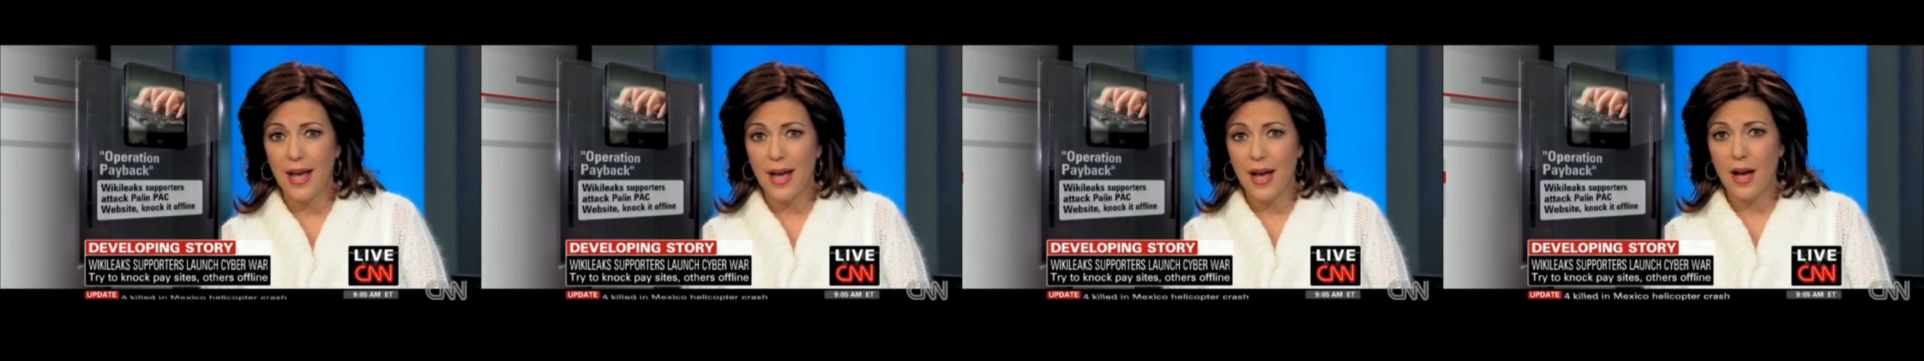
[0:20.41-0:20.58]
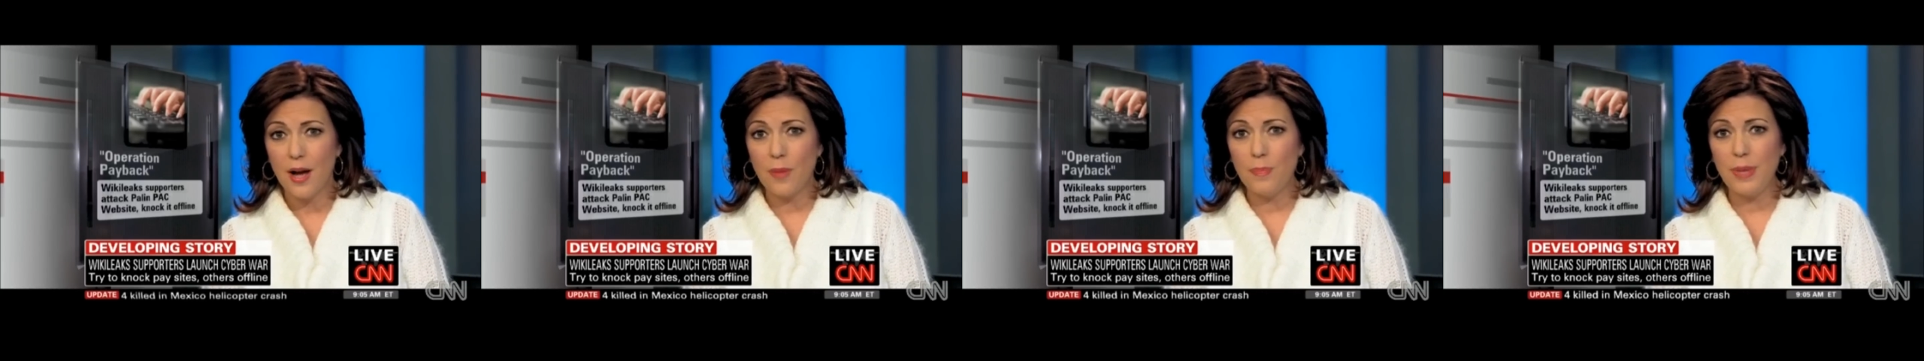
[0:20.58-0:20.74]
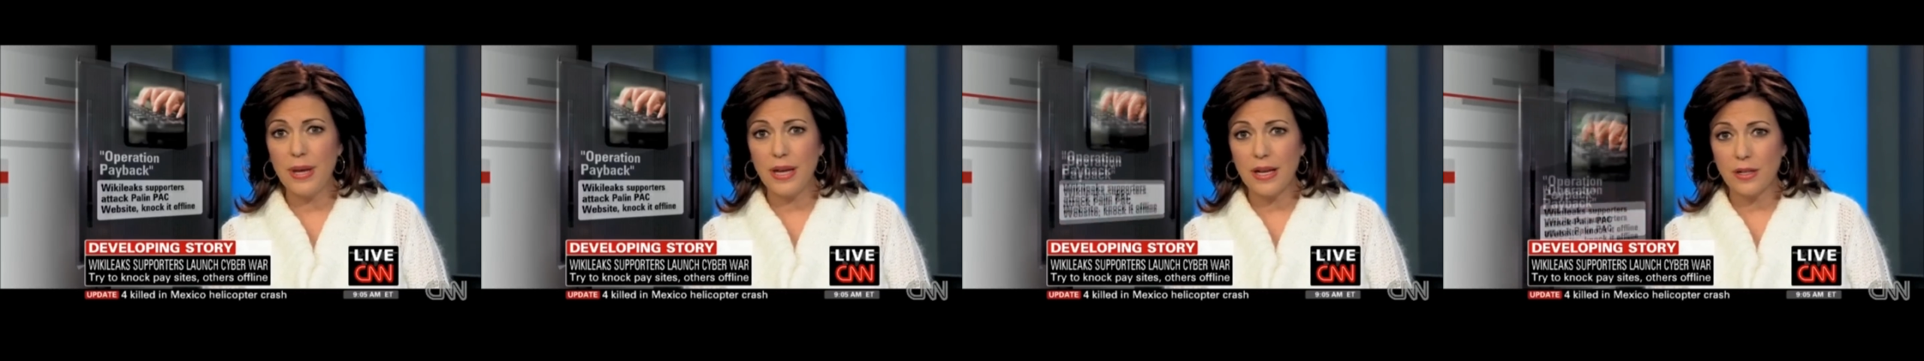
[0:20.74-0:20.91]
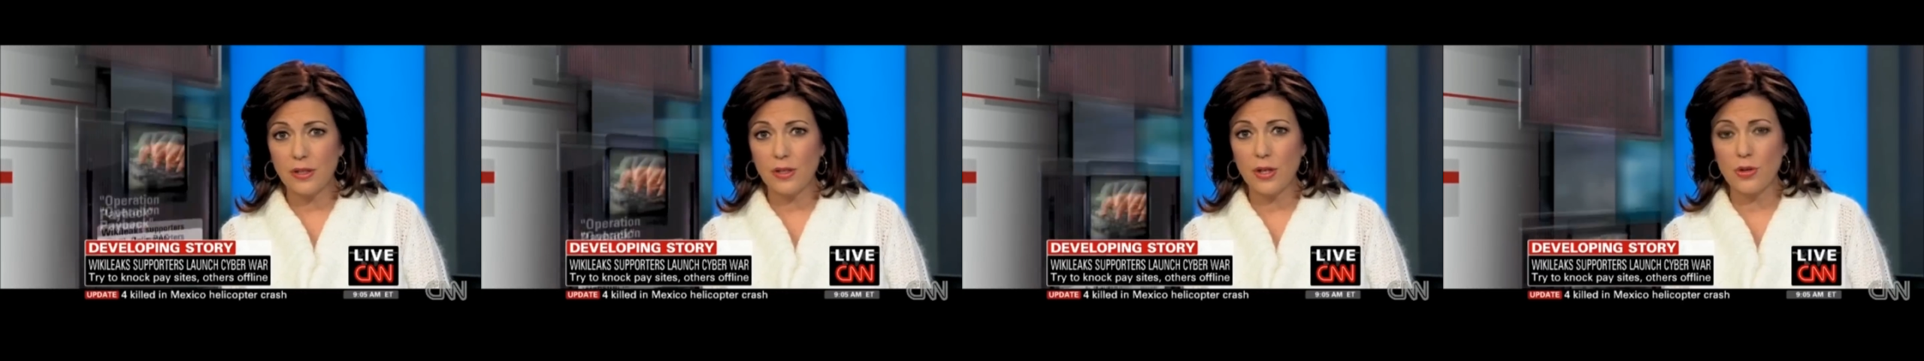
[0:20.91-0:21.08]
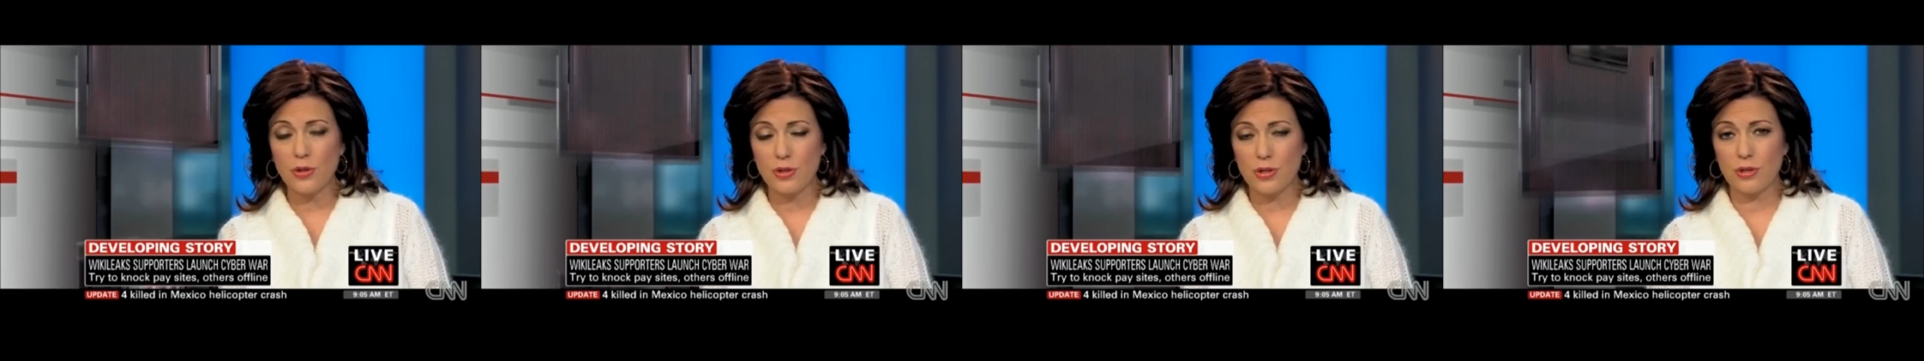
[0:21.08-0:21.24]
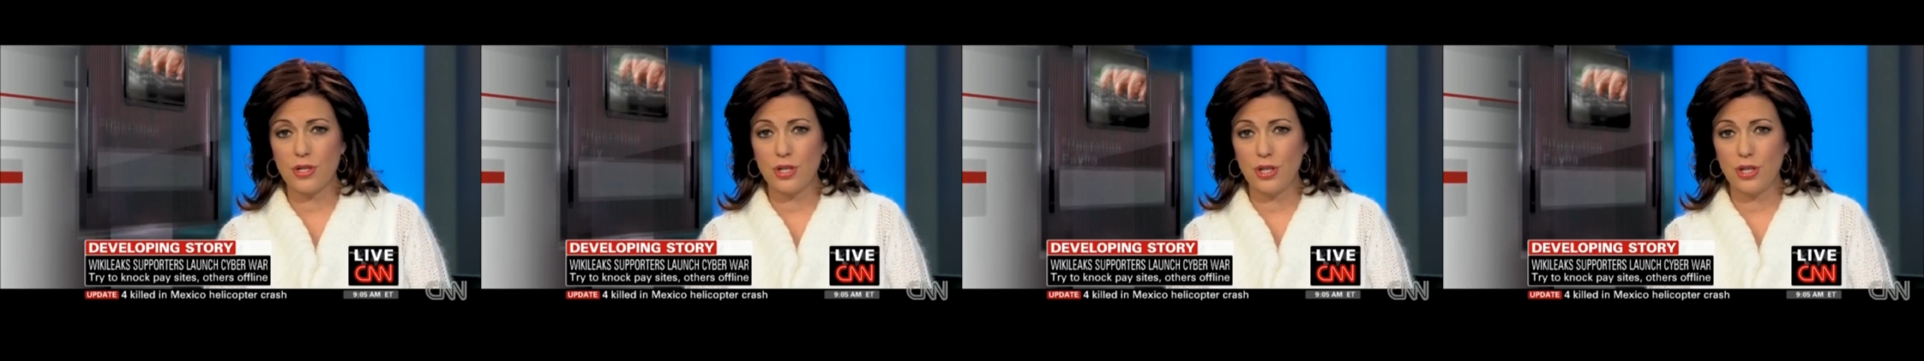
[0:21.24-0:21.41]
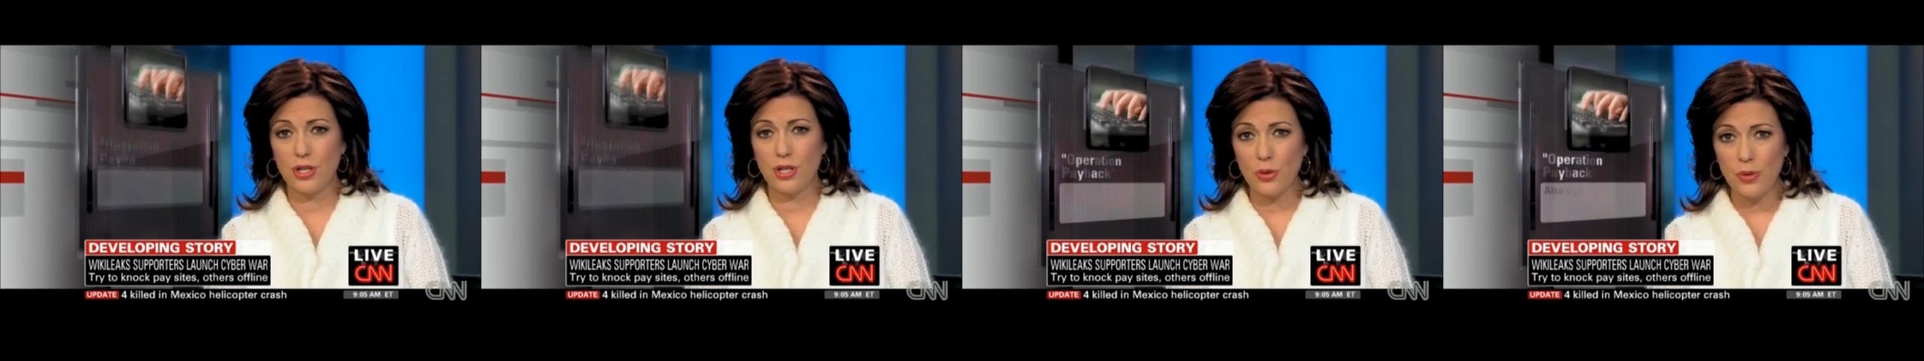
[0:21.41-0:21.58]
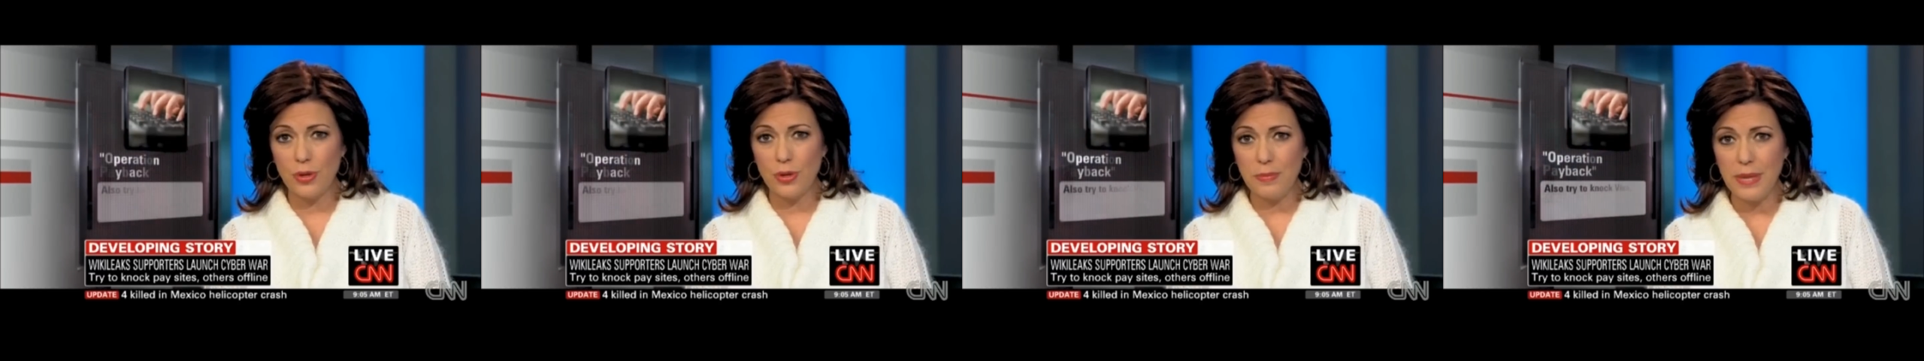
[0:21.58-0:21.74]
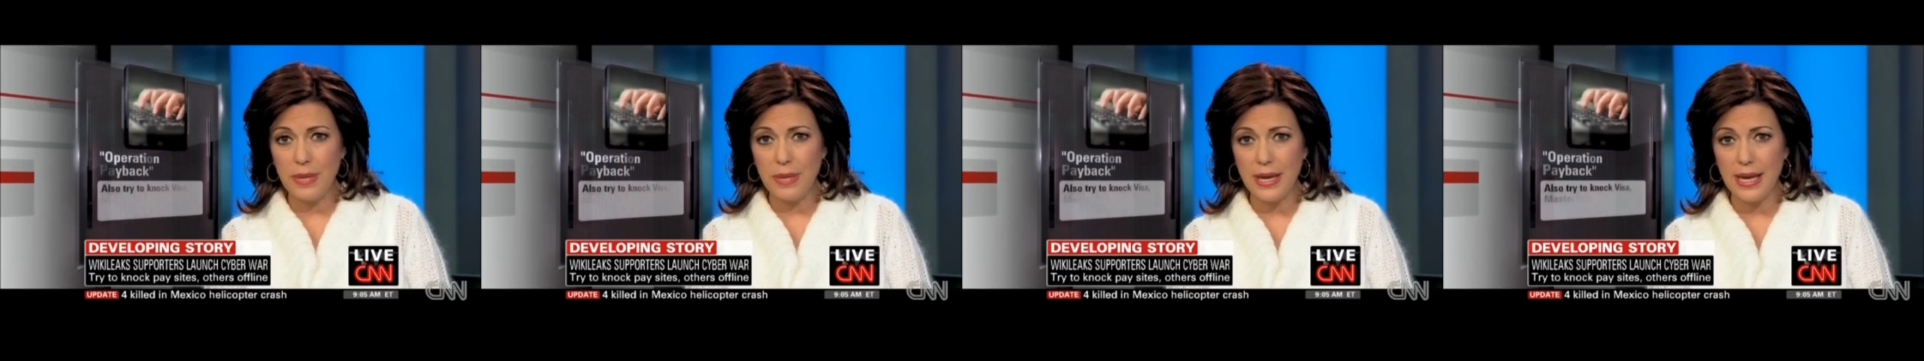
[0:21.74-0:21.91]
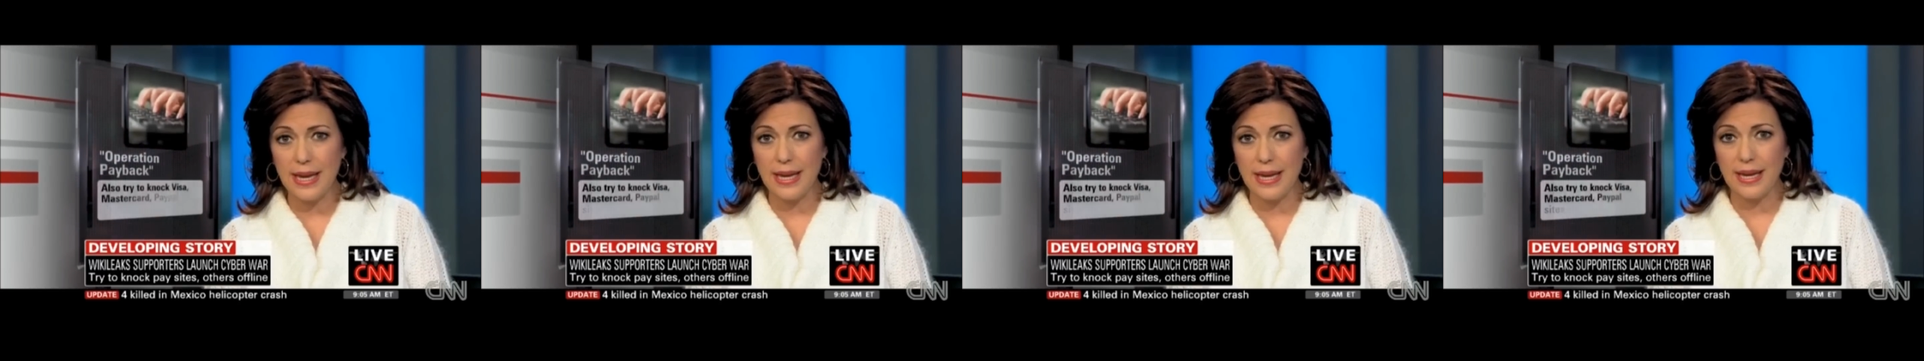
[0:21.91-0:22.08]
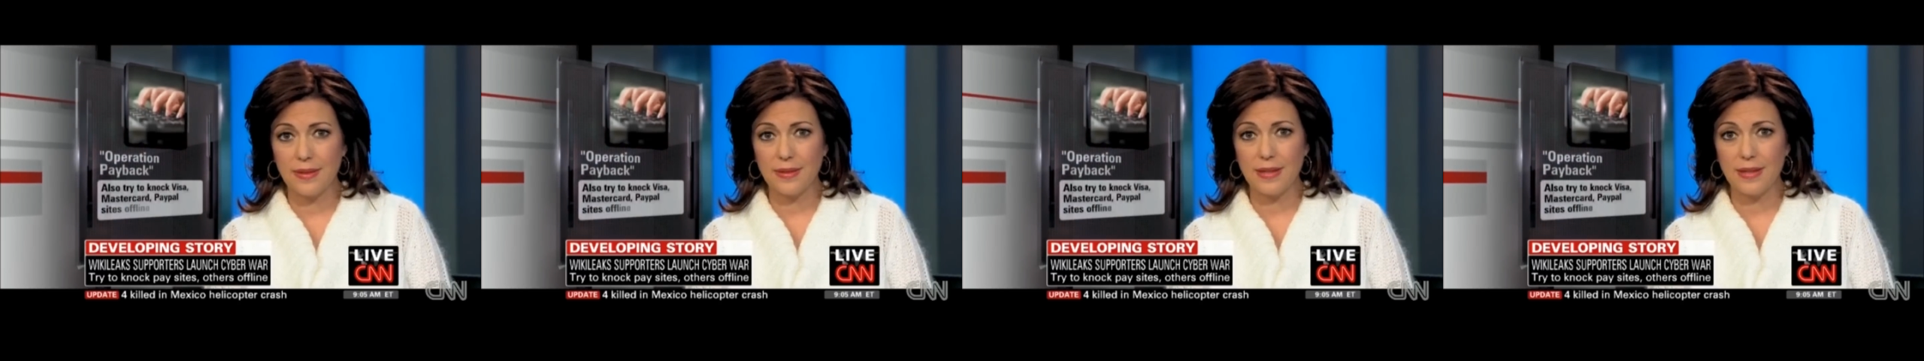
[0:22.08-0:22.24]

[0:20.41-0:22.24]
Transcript: a bit closer to you and me.